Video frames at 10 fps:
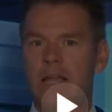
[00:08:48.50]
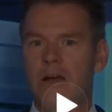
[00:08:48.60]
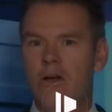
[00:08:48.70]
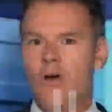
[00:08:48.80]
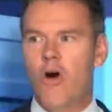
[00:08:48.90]

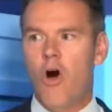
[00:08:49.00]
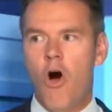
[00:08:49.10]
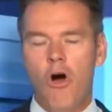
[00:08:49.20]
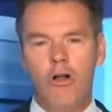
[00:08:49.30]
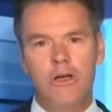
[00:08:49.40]
then
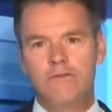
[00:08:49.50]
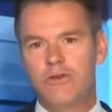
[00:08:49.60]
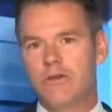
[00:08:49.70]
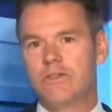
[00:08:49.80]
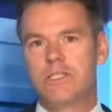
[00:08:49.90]
all
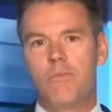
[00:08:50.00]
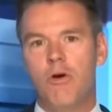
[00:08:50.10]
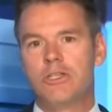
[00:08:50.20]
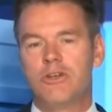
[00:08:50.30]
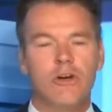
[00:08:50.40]
of sort of
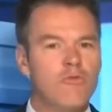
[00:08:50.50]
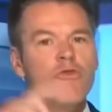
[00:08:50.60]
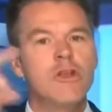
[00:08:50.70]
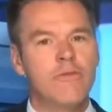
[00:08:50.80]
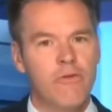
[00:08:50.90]
sports
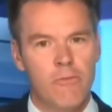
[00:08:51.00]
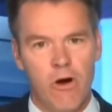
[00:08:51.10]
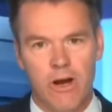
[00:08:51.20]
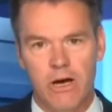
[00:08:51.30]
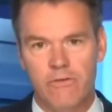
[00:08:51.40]
started rooting
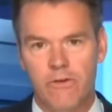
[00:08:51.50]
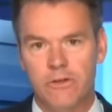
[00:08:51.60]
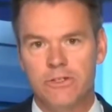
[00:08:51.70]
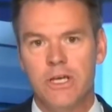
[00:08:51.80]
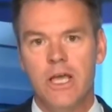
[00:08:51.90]
for Markelle
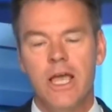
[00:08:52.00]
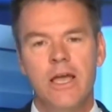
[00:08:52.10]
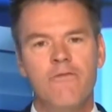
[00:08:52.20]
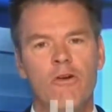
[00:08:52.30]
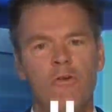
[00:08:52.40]
Fultz.
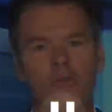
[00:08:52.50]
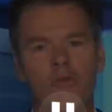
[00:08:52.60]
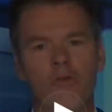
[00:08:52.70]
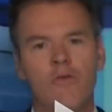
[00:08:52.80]
And for